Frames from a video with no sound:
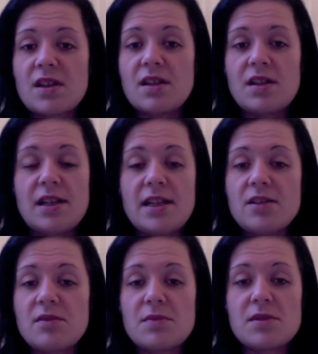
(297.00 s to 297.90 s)
lead
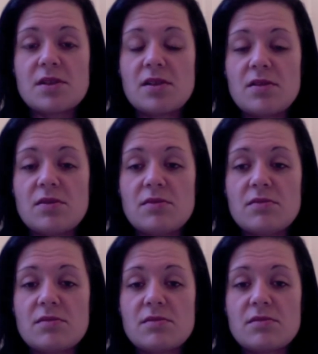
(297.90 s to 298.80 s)
up to,
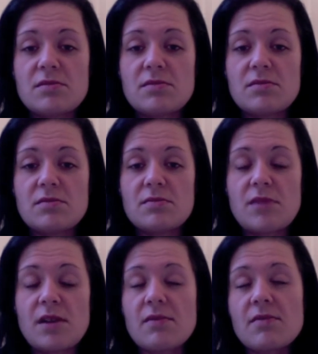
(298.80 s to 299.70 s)

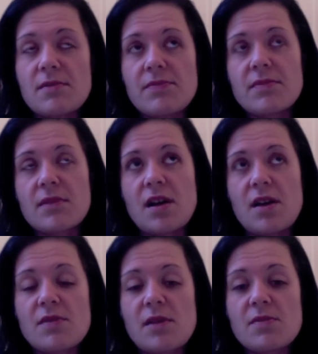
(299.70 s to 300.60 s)
well,
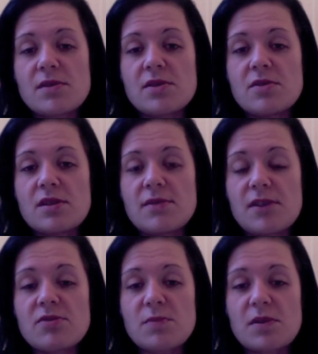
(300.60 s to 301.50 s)
I was using the first
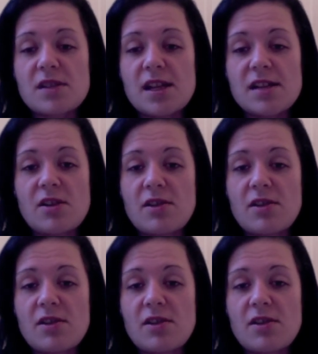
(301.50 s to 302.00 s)
response test only